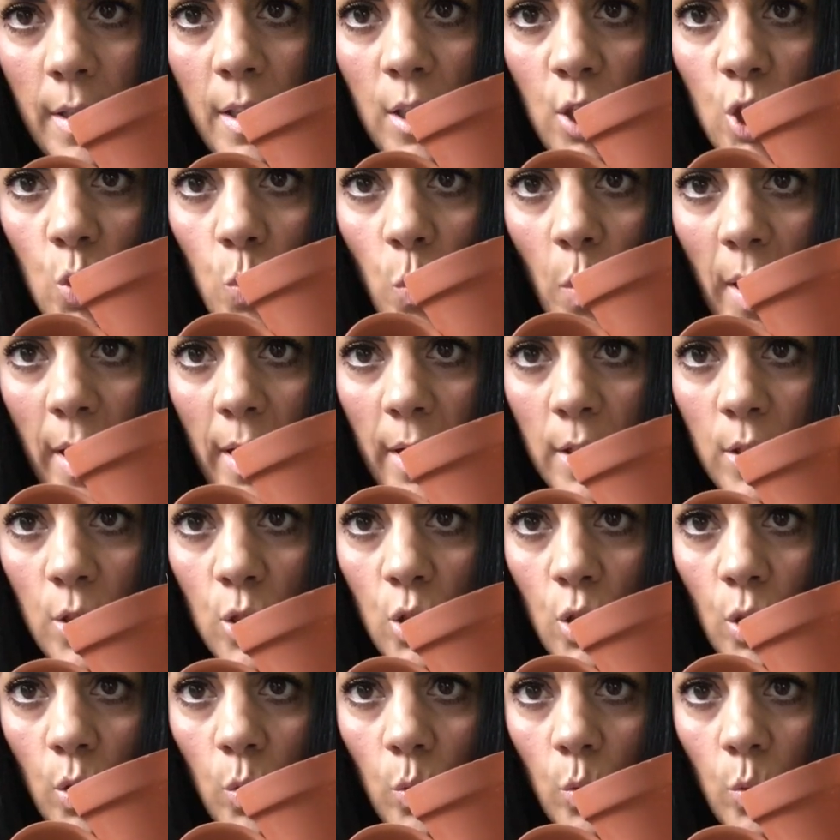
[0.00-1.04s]
this way
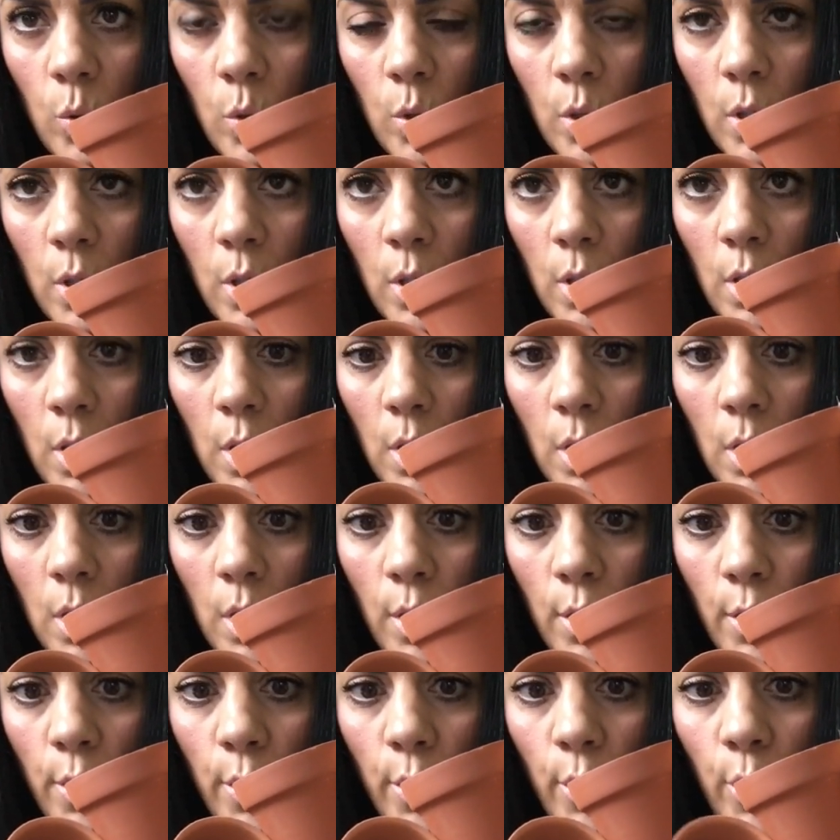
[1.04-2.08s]
too.
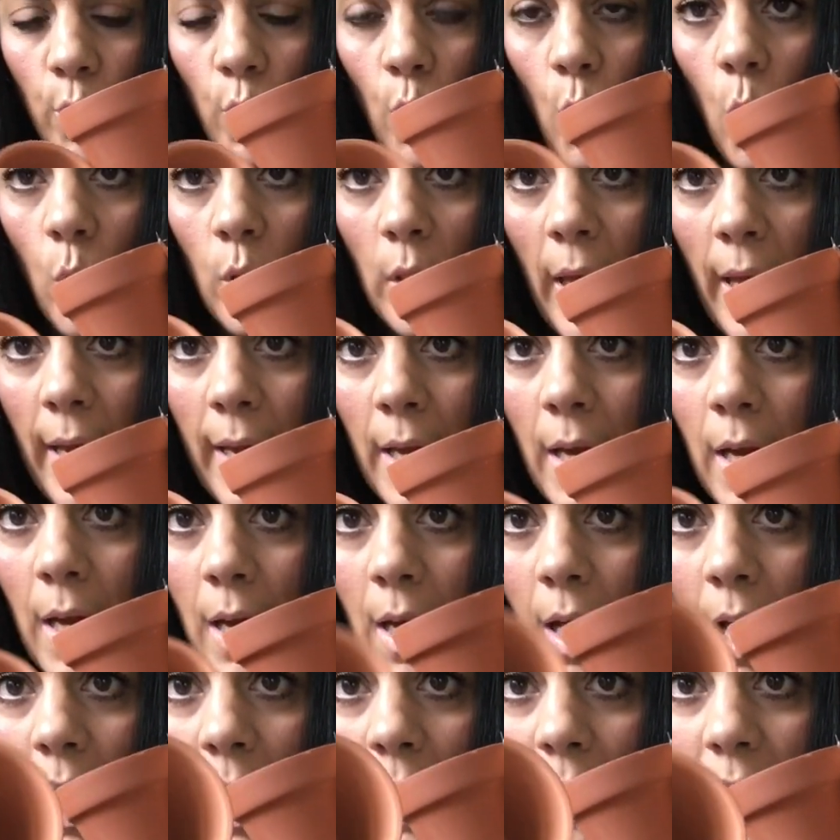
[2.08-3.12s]
You know, like
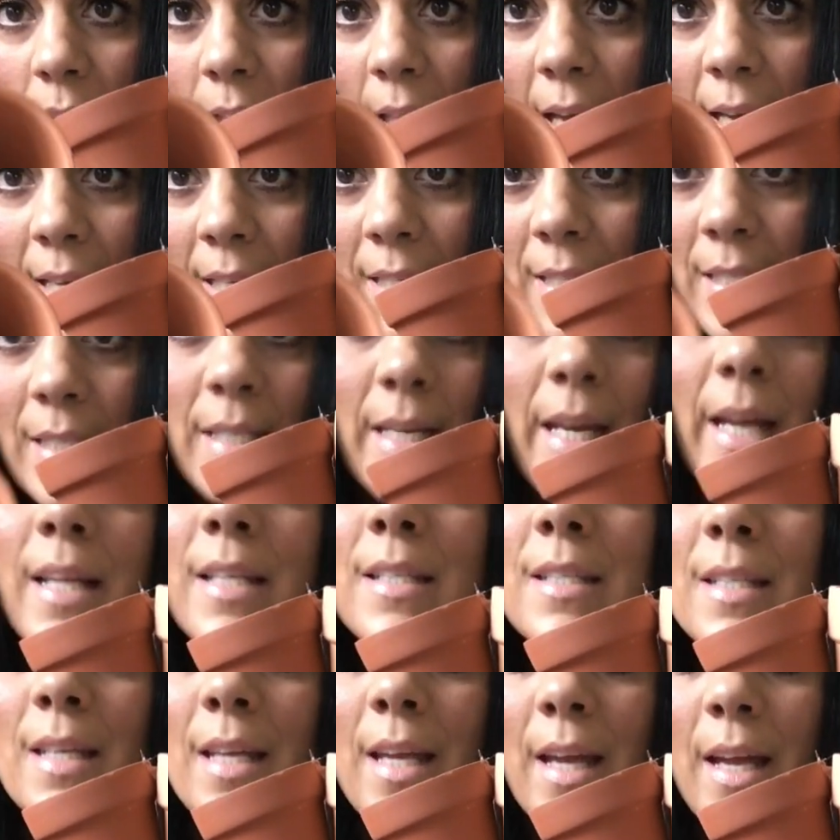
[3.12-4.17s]
kind of like
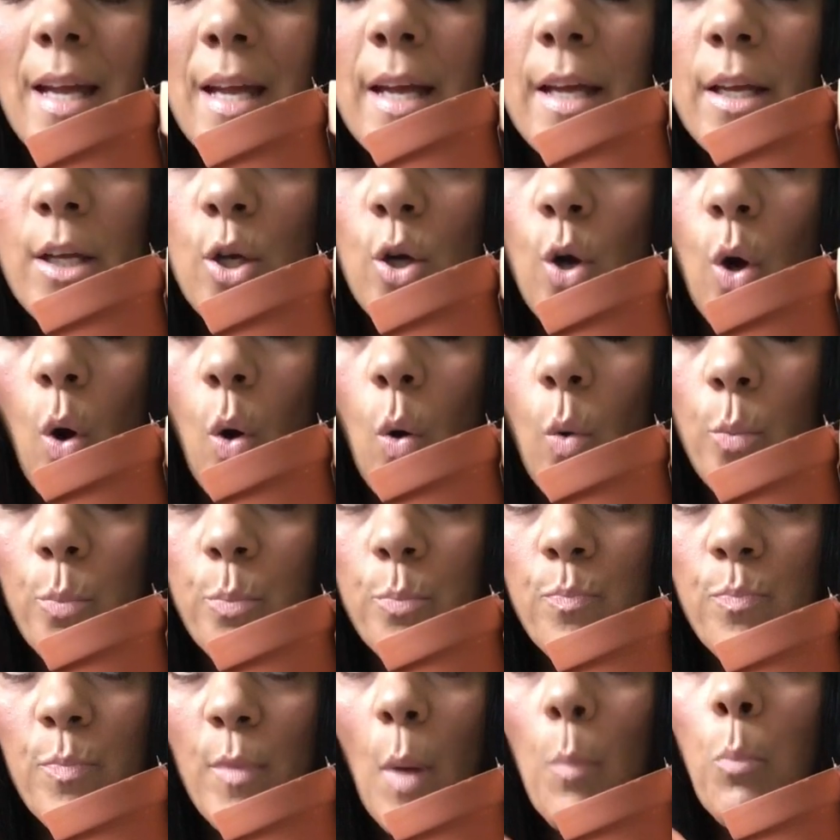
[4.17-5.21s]
standing, you know,
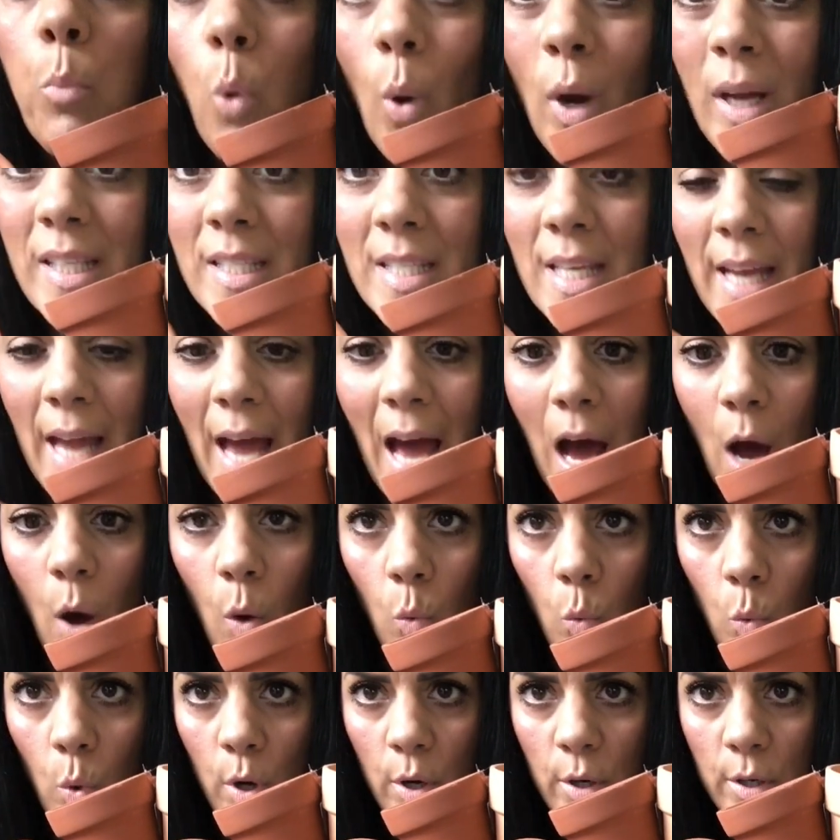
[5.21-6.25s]
pointing
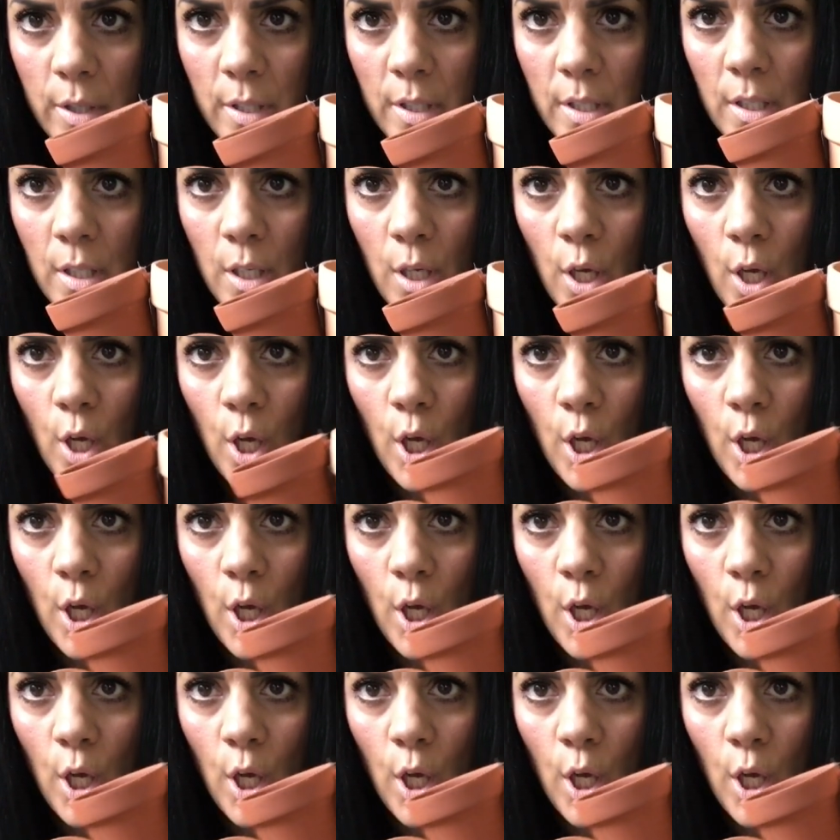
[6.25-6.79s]
outwards.